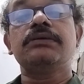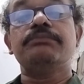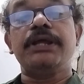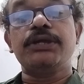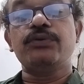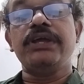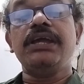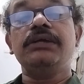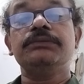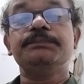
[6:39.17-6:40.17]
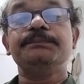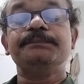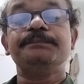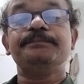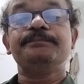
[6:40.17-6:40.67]
Mercury,
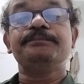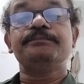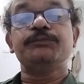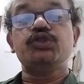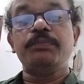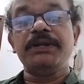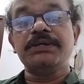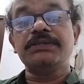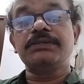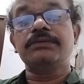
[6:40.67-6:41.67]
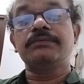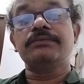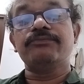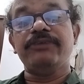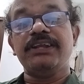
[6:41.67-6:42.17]
Jupiter,
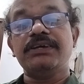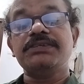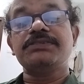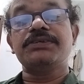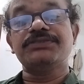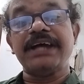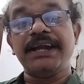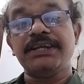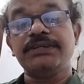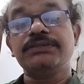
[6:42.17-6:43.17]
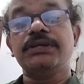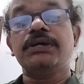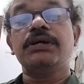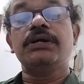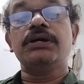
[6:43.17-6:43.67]
Venus, Saturn,
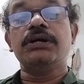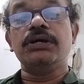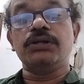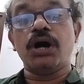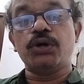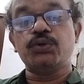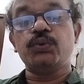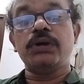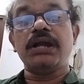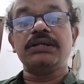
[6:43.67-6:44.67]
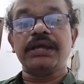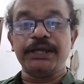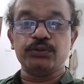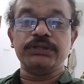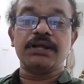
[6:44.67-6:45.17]
Rahu and
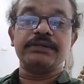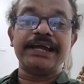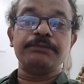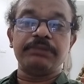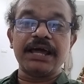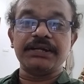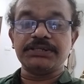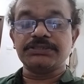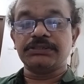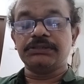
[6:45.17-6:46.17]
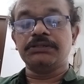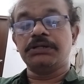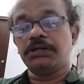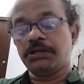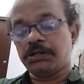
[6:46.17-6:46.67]
Ketu. There are 9 planets.
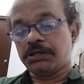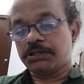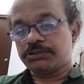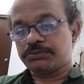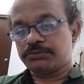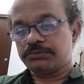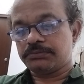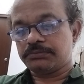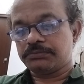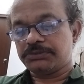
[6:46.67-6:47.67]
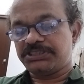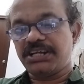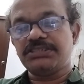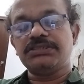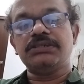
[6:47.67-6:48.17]
So
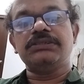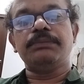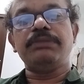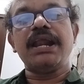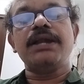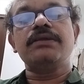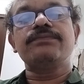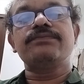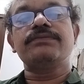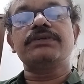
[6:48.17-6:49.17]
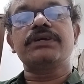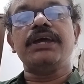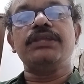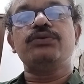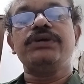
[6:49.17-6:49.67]
since the planet of
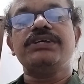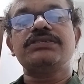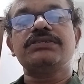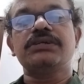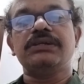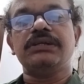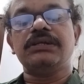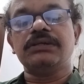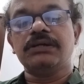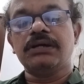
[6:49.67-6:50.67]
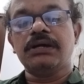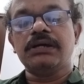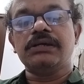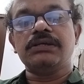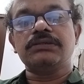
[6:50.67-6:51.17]
Ketu is
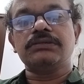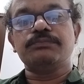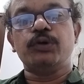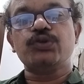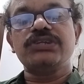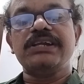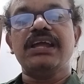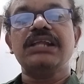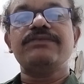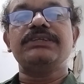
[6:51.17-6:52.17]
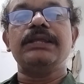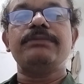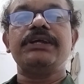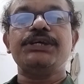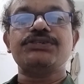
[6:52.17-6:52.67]
mostly deals with
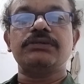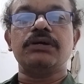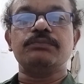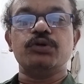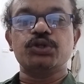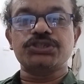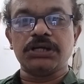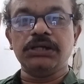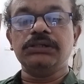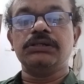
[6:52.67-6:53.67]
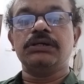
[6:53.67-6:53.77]
liberation or moksha,